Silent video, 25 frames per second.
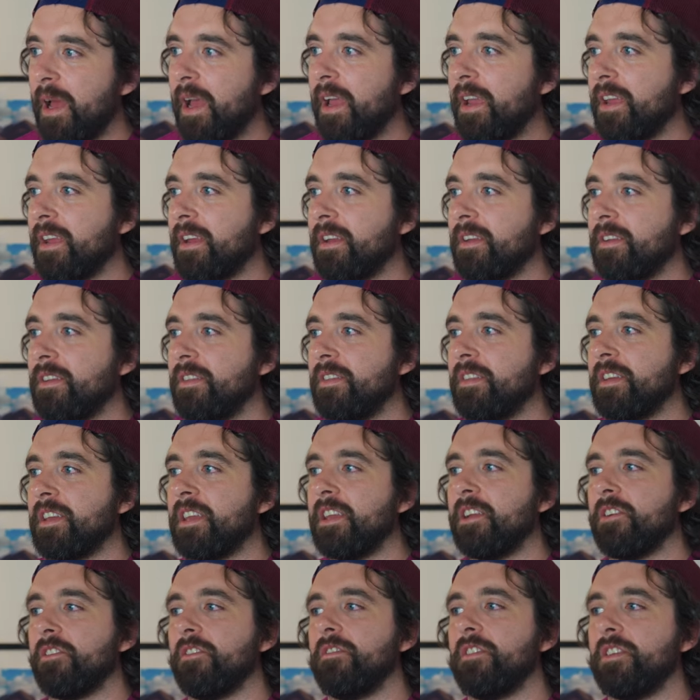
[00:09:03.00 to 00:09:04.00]
by the
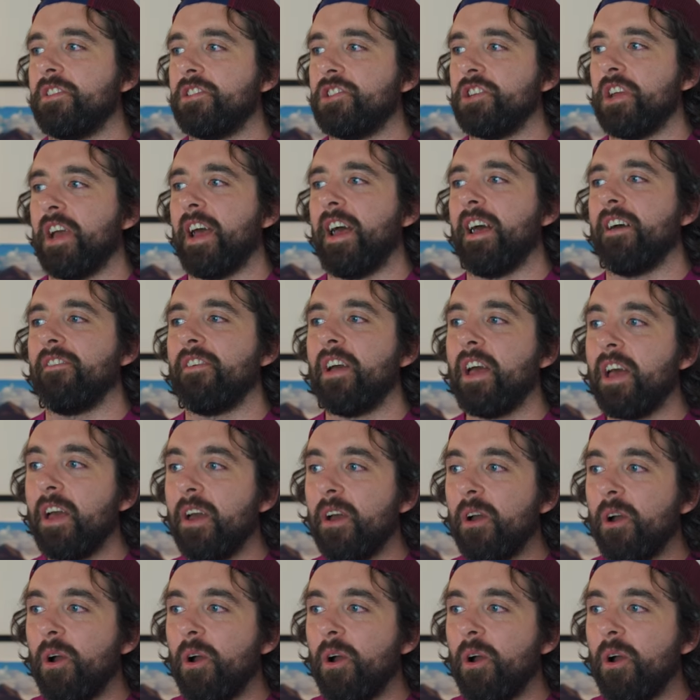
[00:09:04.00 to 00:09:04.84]
gear that you have,